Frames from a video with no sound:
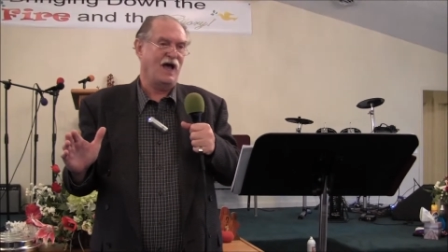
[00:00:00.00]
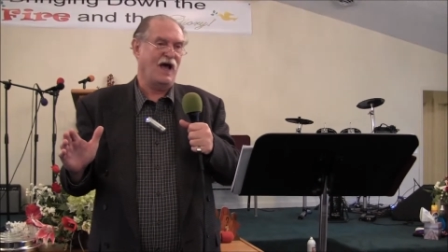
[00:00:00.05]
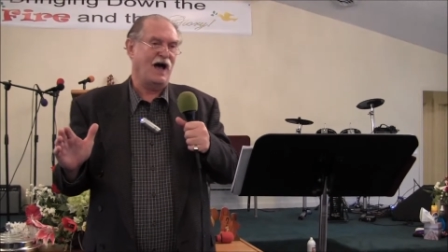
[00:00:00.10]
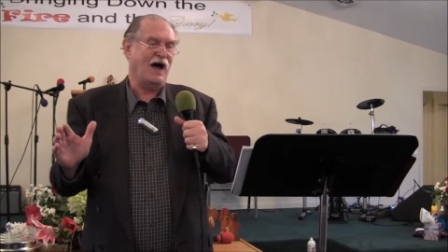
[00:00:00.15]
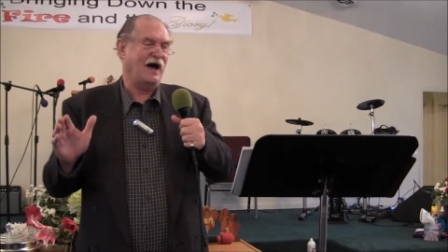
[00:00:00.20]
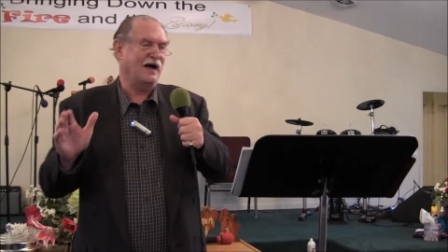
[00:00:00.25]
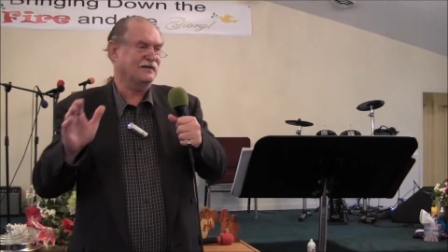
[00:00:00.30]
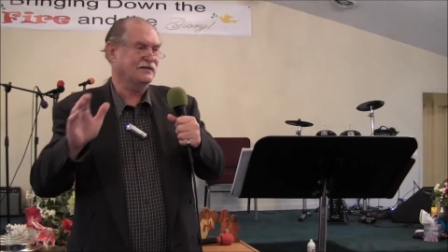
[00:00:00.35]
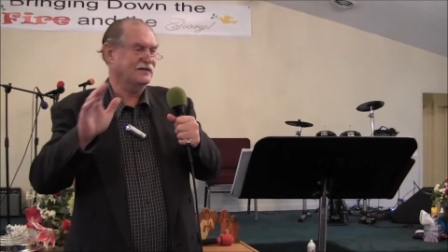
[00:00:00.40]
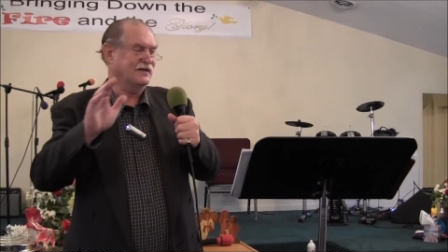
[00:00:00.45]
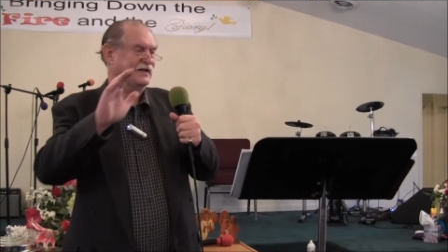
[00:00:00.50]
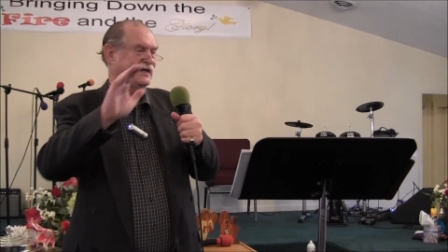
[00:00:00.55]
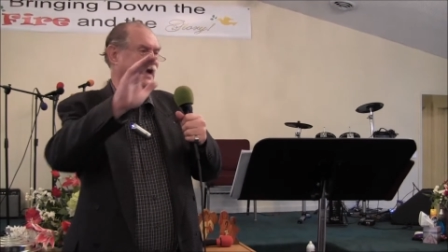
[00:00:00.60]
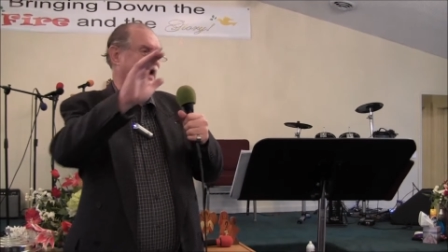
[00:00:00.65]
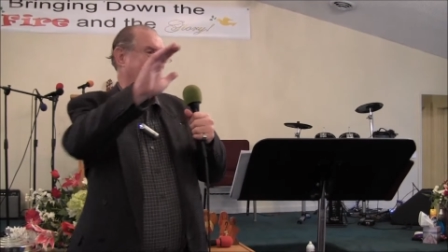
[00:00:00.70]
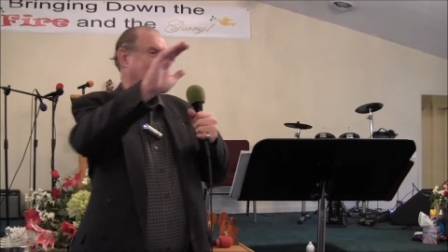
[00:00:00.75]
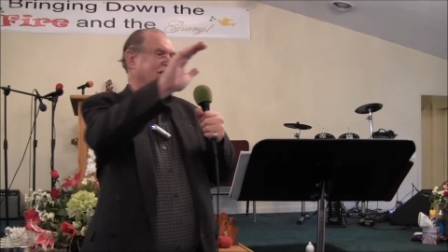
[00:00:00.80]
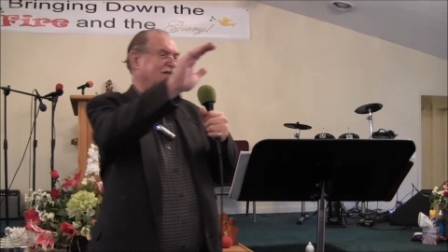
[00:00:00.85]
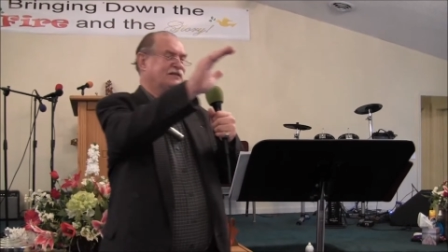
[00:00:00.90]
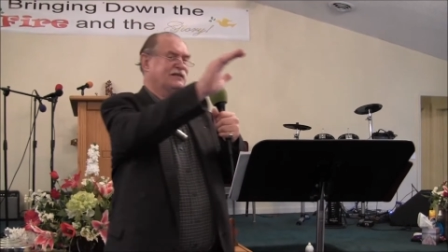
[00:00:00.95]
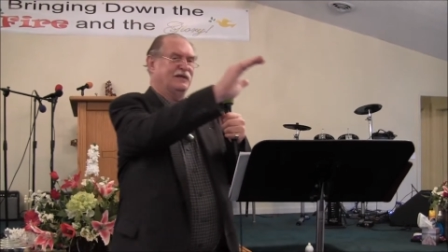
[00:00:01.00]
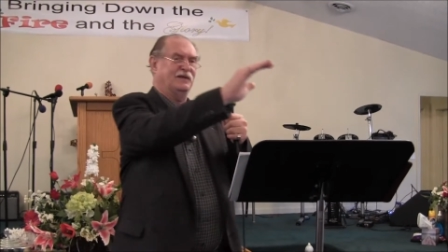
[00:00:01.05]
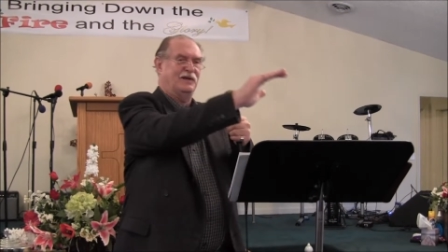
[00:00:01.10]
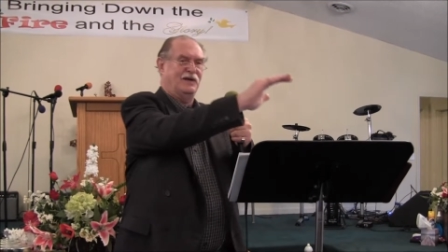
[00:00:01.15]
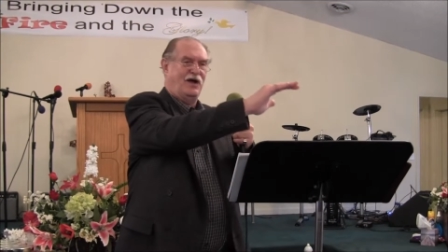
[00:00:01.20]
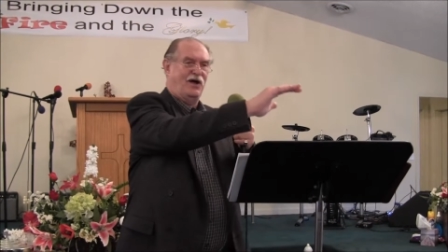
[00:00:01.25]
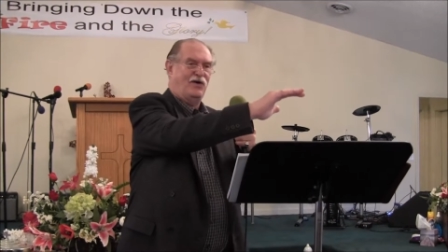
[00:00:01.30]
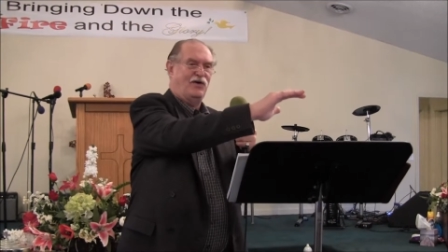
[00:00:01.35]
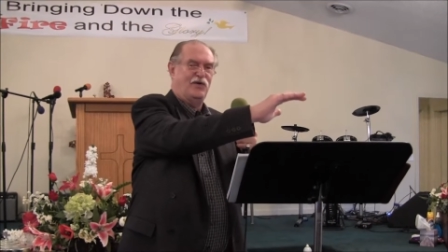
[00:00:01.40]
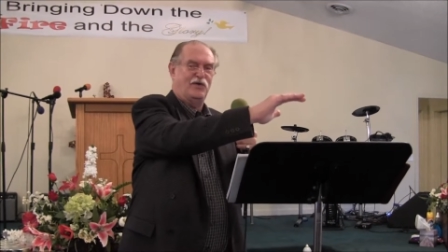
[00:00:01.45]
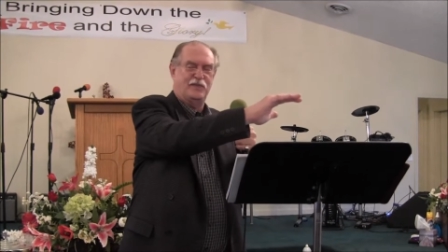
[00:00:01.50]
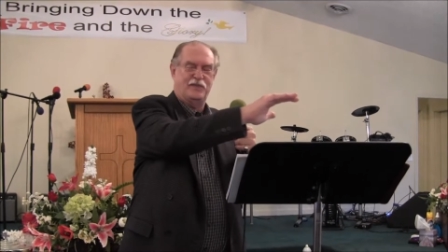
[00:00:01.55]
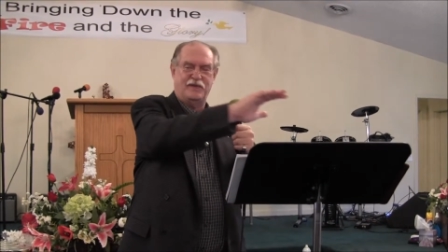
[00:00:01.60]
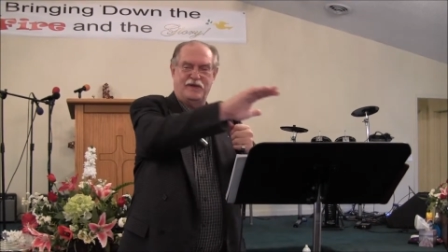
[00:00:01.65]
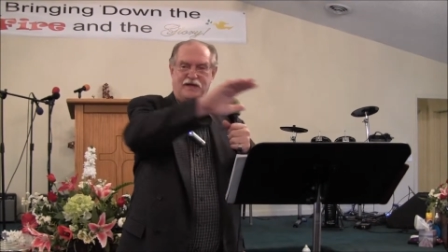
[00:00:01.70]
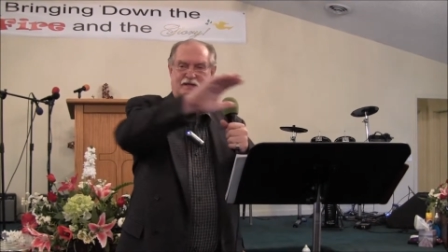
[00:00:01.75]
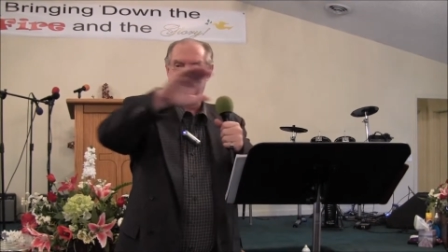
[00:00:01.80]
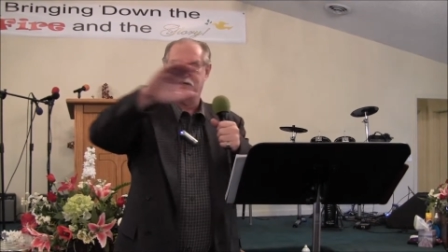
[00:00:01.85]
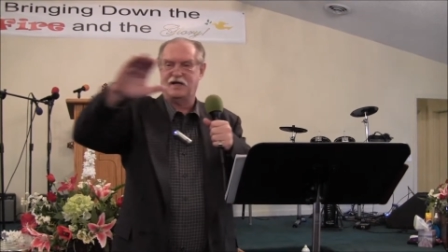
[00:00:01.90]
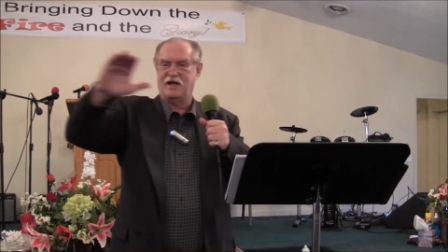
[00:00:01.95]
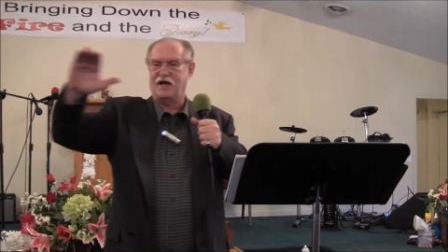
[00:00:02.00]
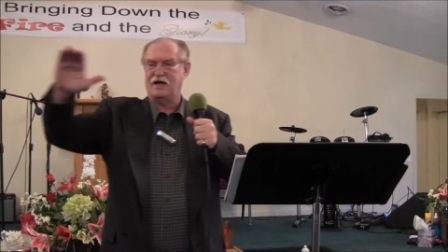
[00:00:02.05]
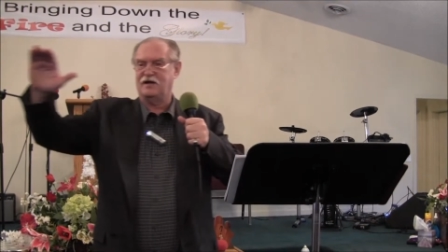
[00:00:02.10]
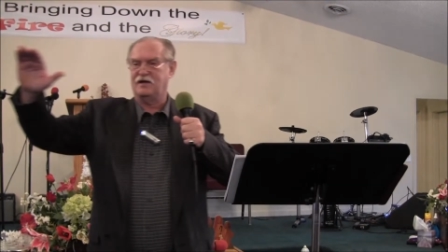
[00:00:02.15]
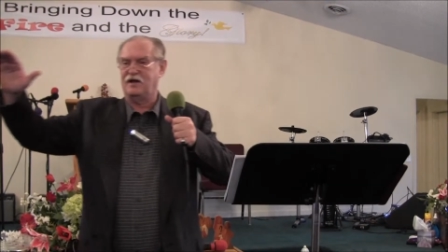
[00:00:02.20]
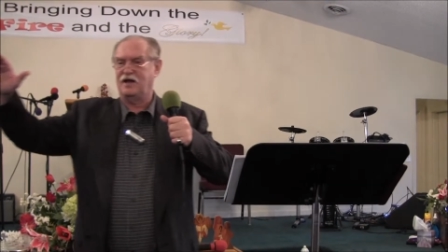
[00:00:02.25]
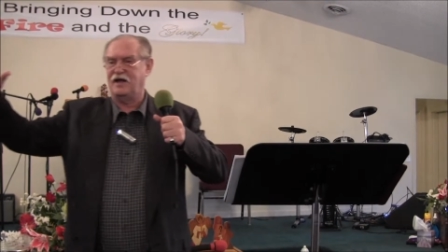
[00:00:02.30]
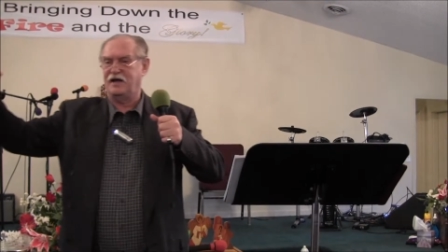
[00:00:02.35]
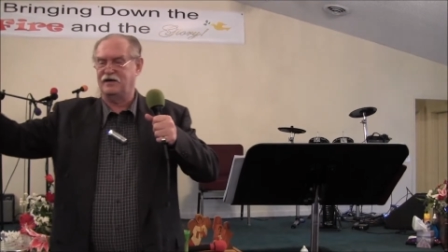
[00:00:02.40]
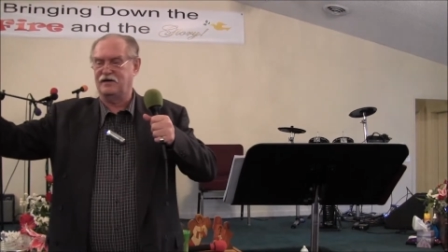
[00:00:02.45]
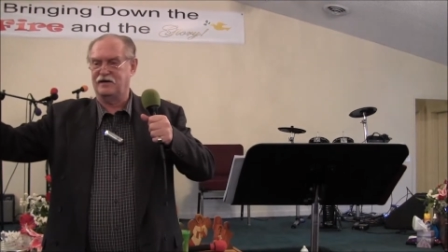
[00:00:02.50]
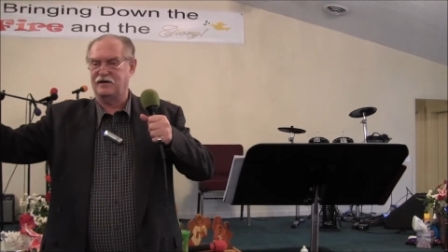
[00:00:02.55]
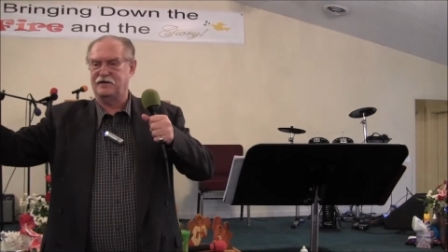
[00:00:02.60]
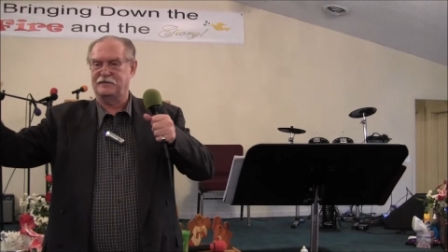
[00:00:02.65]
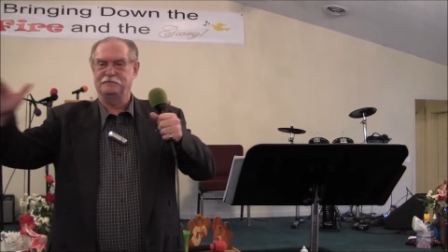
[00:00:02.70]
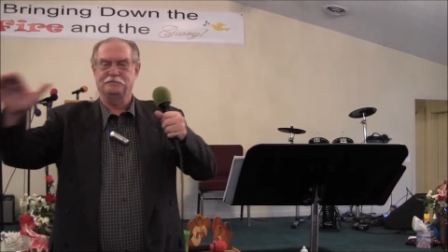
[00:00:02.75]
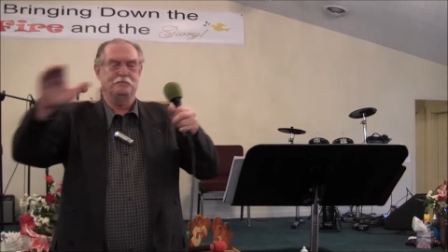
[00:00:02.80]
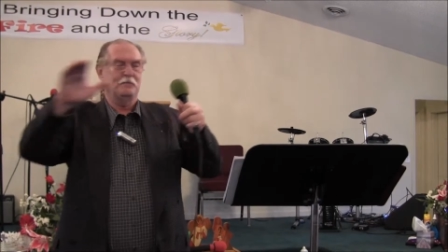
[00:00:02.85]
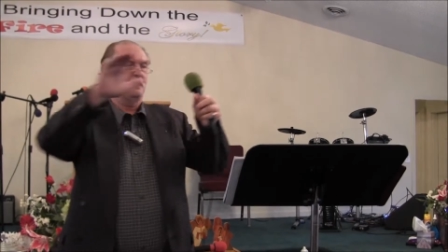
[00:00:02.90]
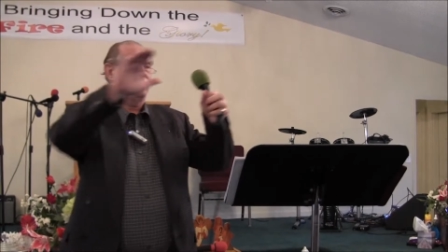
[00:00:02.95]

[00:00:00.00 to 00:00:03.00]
I see, I see hope as kind of like a,